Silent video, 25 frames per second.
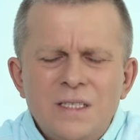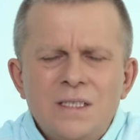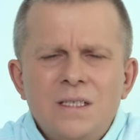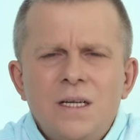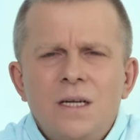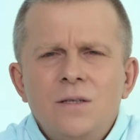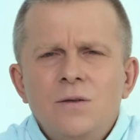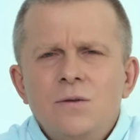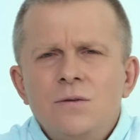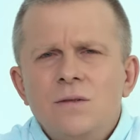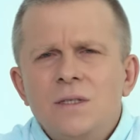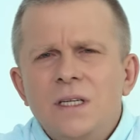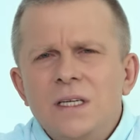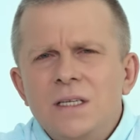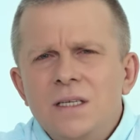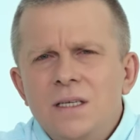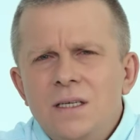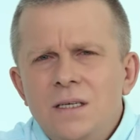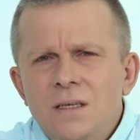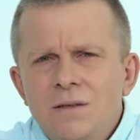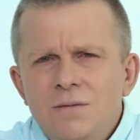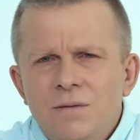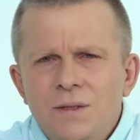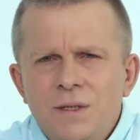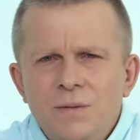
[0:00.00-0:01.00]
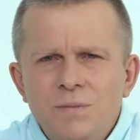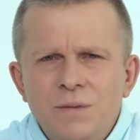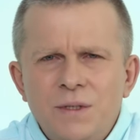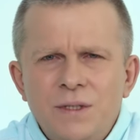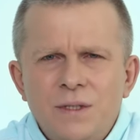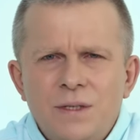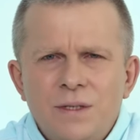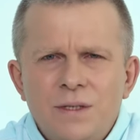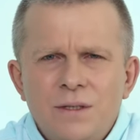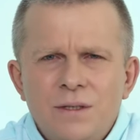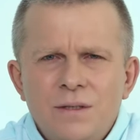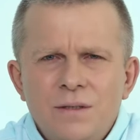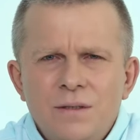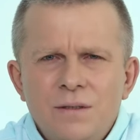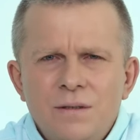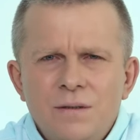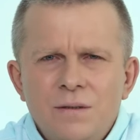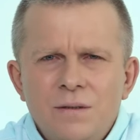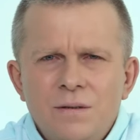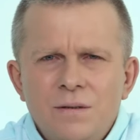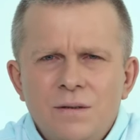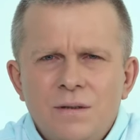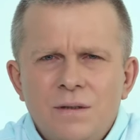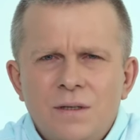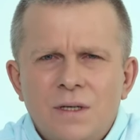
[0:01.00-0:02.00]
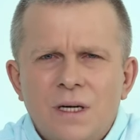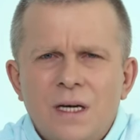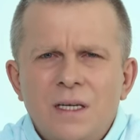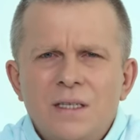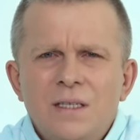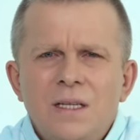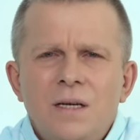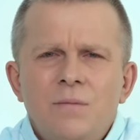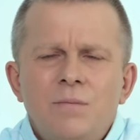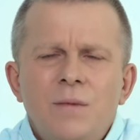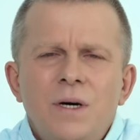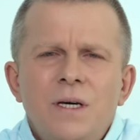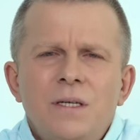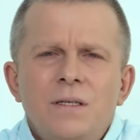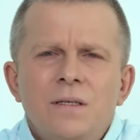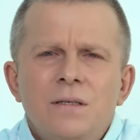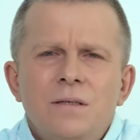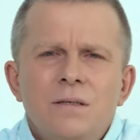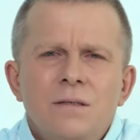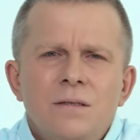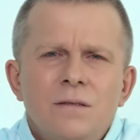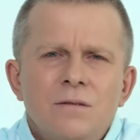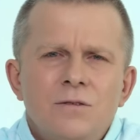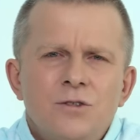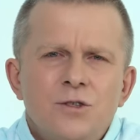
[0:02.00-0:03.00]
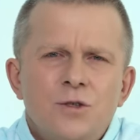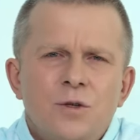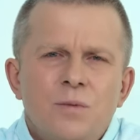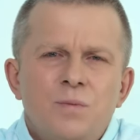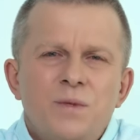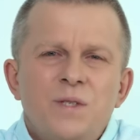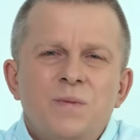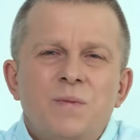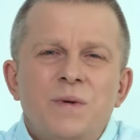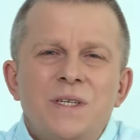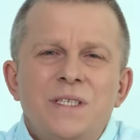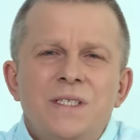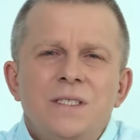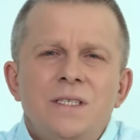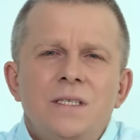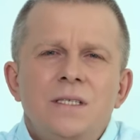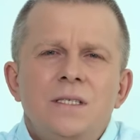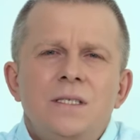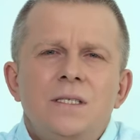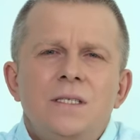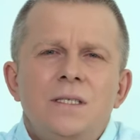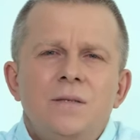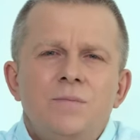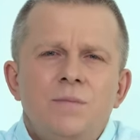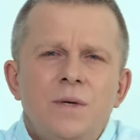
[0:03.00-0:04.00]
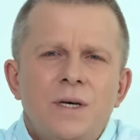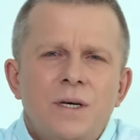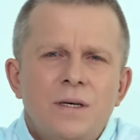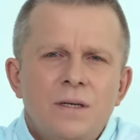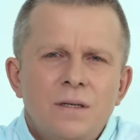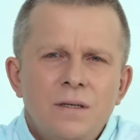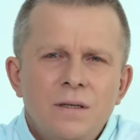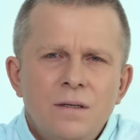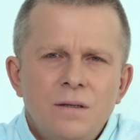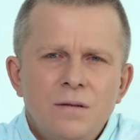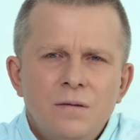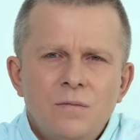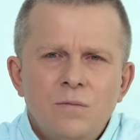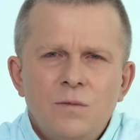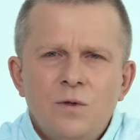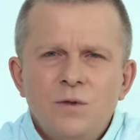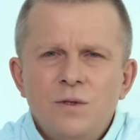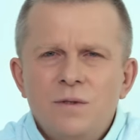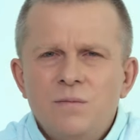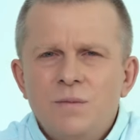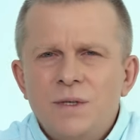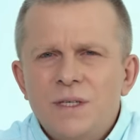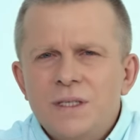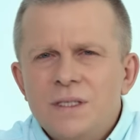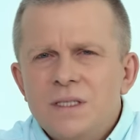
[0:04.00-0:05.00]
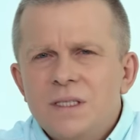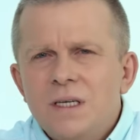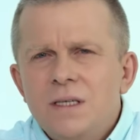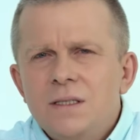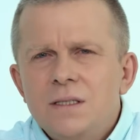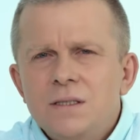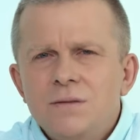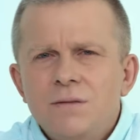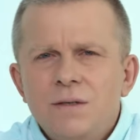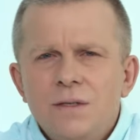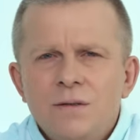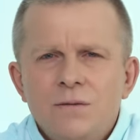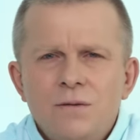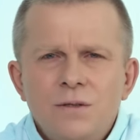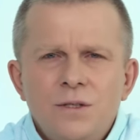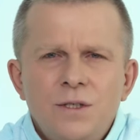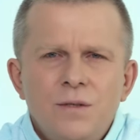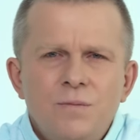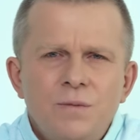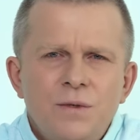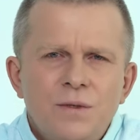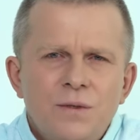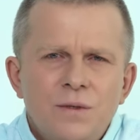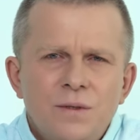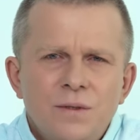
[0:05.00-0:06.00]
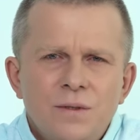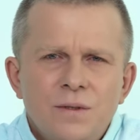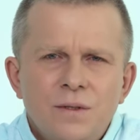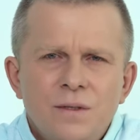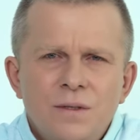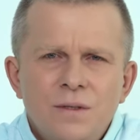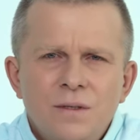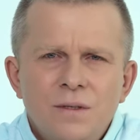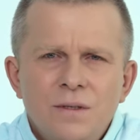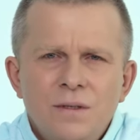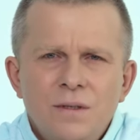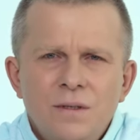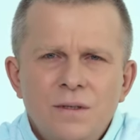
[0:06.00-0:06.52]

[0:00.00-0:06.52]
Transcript: There will come a time when a mother will abandon her child to save herself.